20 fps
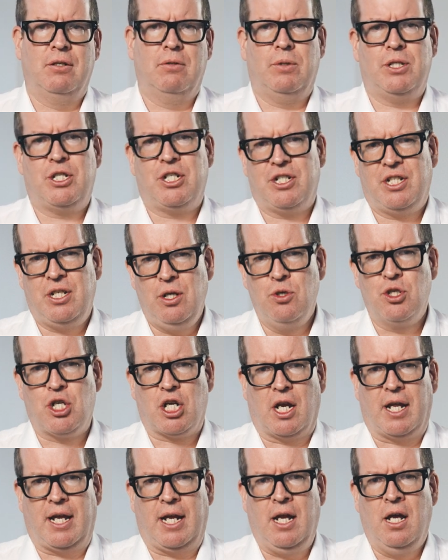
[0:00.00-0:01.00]
which is
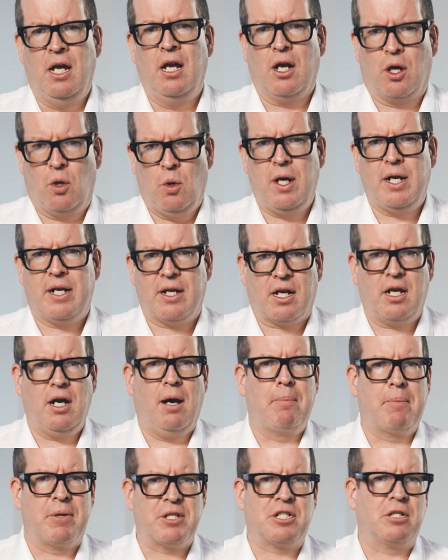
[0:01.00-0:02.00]
usually quite a
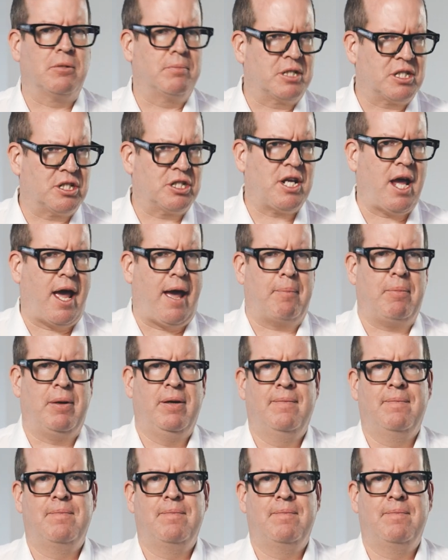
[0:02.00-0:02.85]
cumbersome step.